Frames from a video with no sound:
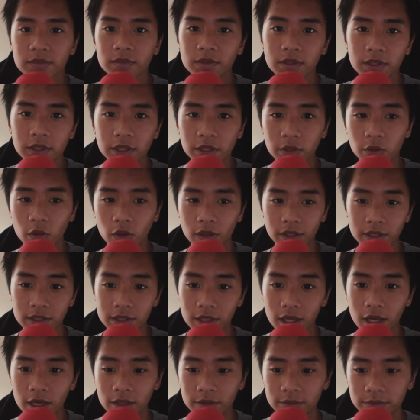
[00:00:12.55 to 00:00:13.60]
New York is
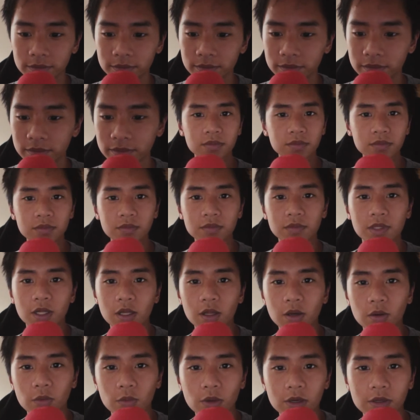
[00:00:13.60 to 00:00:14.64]
loud.
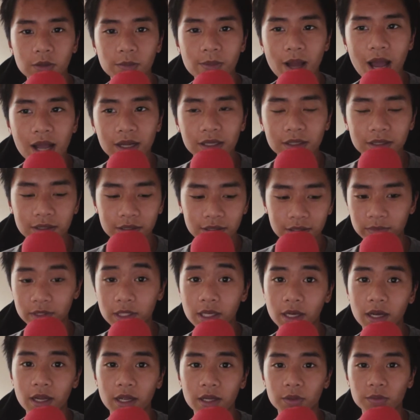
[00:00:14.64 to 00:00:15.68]
Hello, welcome back.
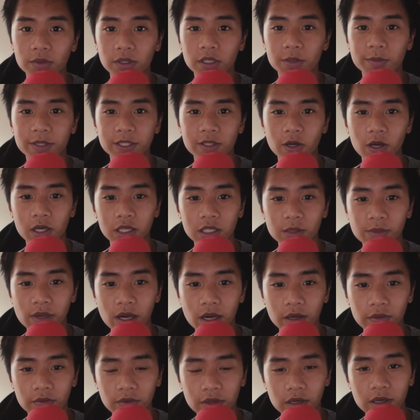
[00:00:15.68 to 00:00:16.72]
Today we're going to be talking
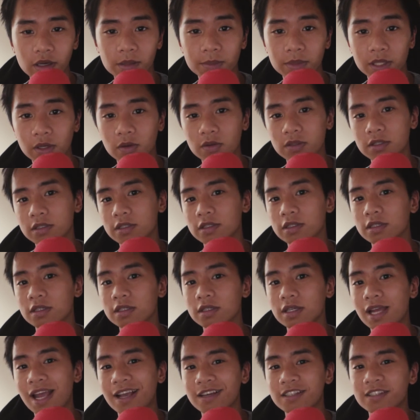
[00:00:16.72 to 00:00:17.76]
about the Minolta
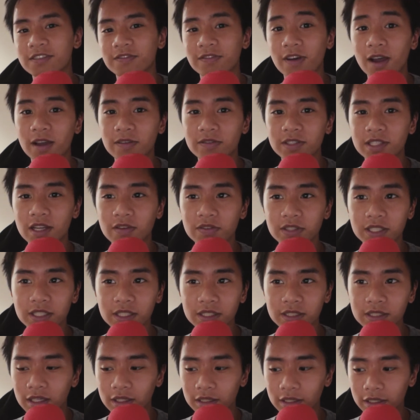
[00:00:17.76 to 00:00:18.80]

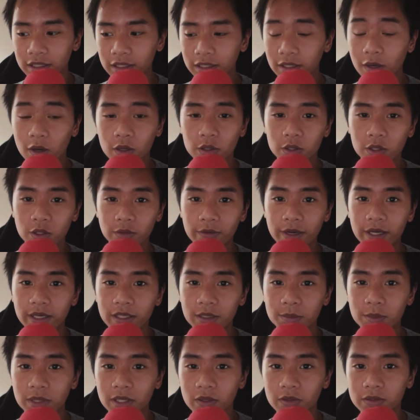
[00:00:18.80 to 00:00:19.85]
x570, the underrated
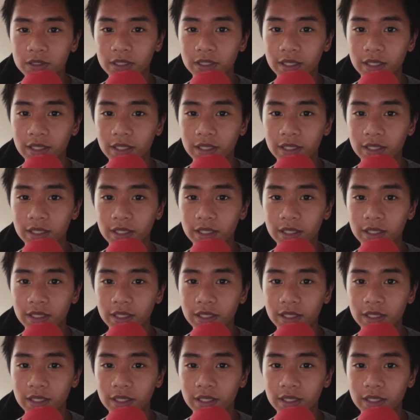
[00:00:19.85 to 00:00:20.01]
Minolta